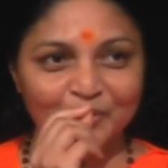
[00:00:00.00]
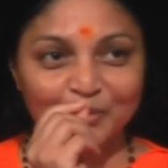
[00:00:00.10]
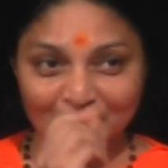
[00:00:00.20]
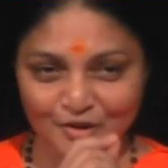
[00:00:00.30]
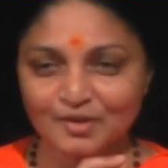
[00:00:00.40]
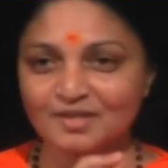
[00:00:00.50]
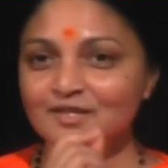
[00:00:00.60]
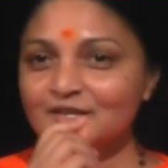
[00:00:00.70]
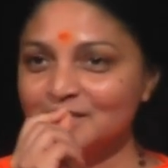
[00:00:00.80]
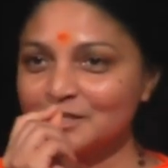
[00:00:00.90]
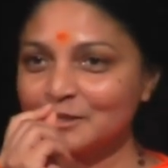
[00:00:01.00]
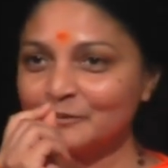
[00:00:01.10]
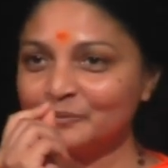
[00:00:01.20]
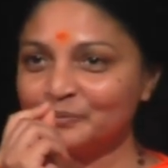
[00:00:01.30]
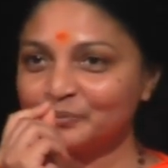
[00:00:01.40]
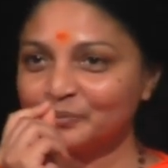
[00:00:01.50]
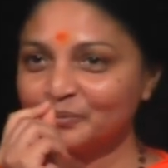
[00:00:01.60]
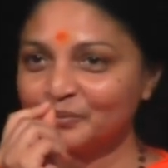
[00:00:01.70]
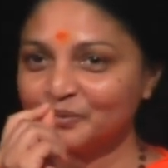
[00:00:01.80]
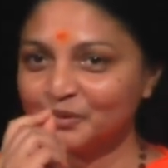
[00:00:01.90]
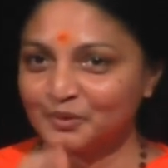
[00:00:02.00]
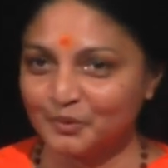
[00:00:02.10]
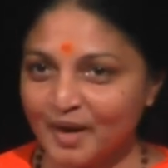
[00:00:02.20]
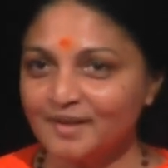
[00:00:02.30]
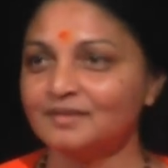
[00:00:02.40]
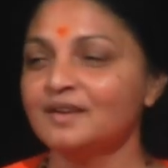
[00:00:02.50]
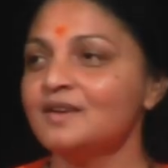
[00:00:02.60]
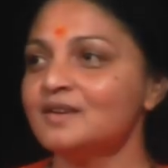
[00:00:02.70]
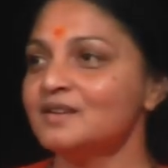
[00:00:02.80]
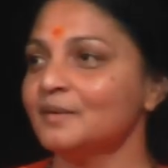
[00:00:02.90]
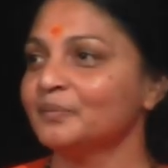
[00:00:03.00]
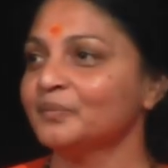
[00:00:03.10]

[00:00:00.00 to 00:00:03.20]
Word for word: righteousness, the right thing